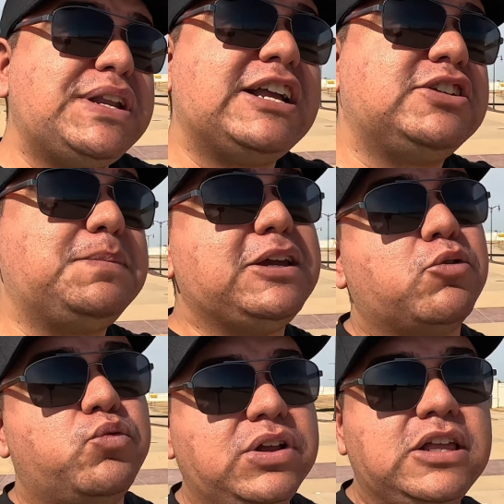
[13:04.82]
actually be a
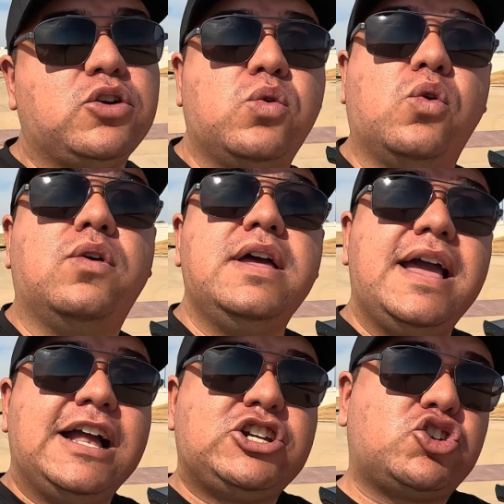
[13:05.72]
really cool
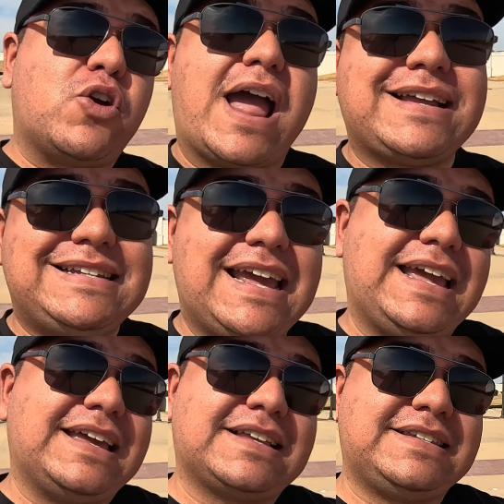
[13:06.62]
track
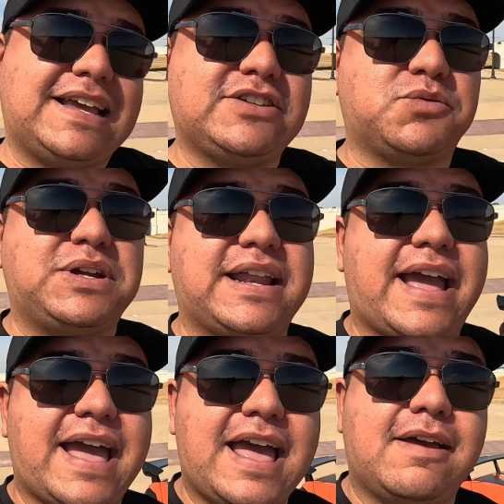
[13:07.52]
day accessory to
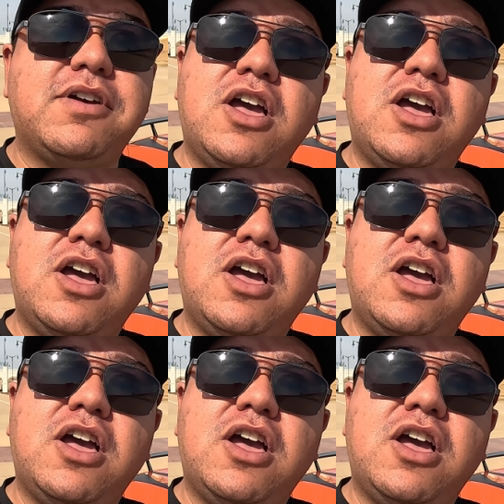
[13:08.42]
have,